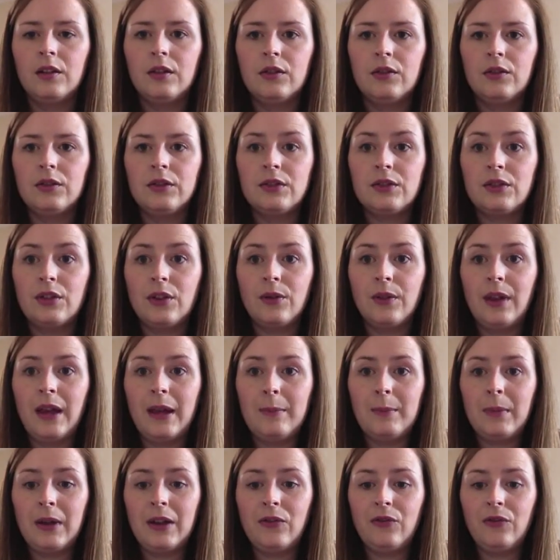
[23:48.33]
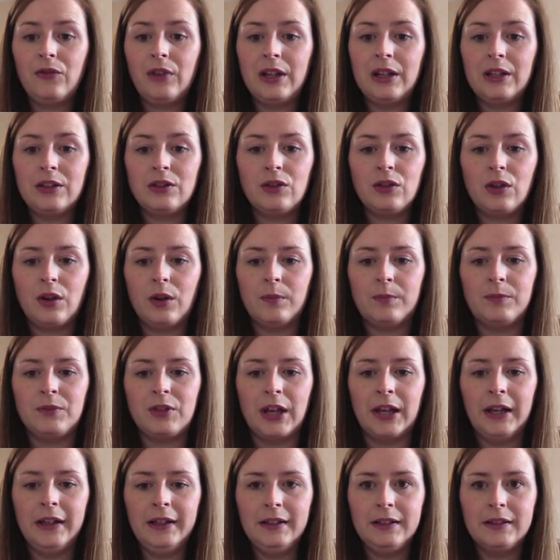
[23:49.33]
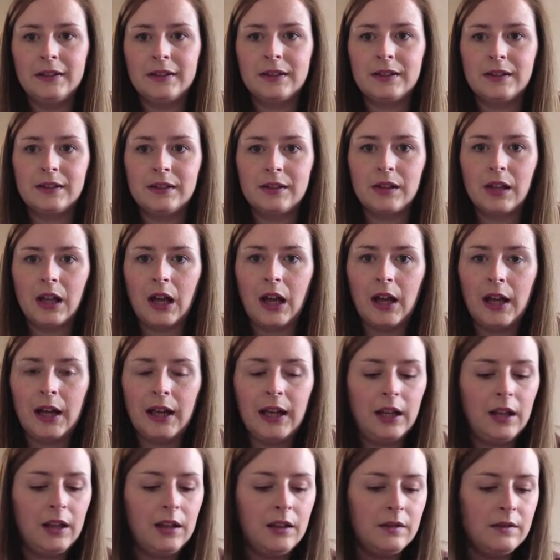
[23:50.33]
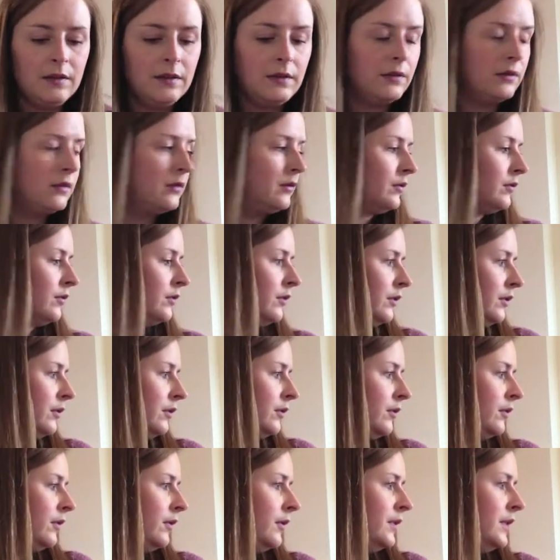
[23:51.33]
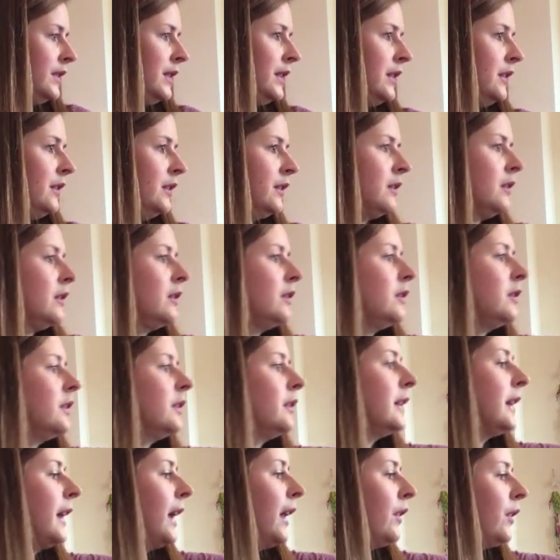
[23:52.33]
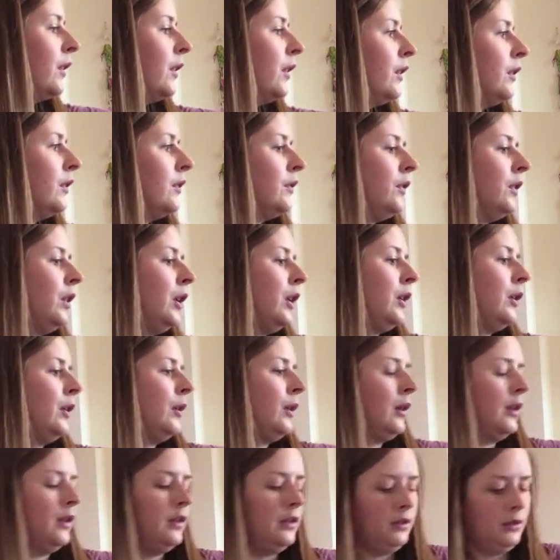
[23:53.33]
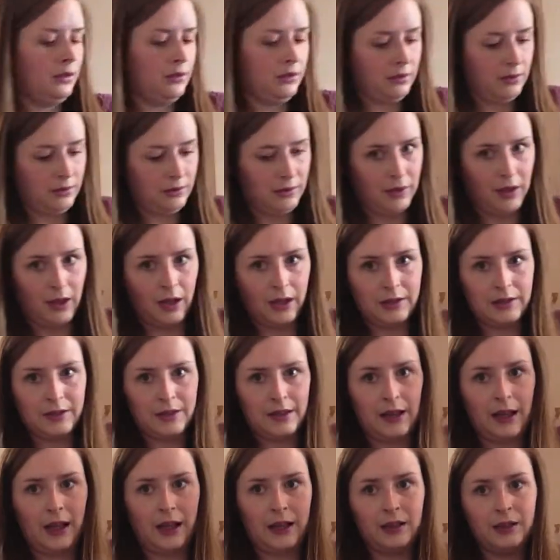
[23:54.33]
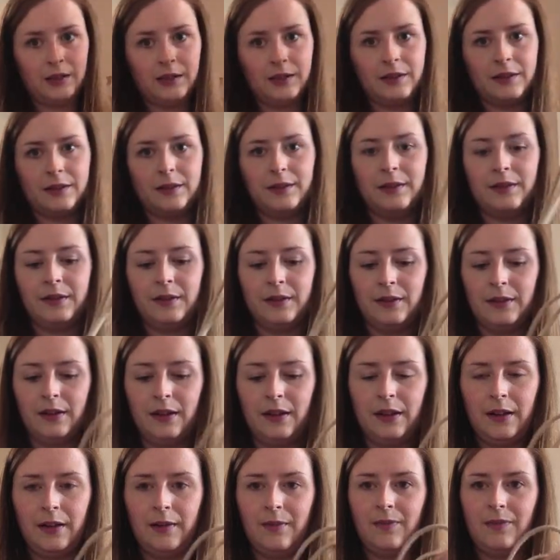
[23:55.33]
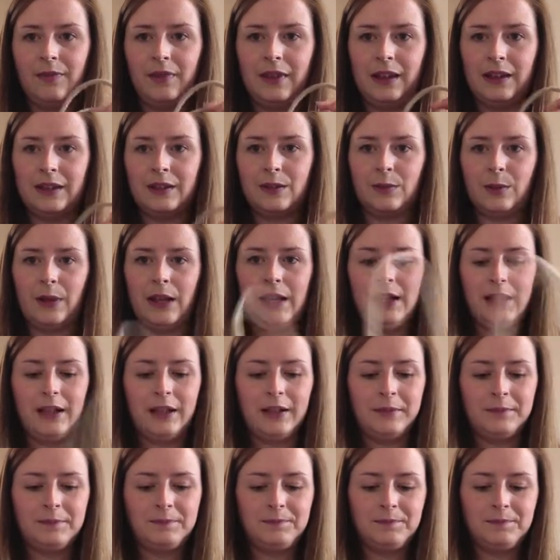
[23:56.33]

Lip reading: So they're my finished objects. I did gather a few nice things this week.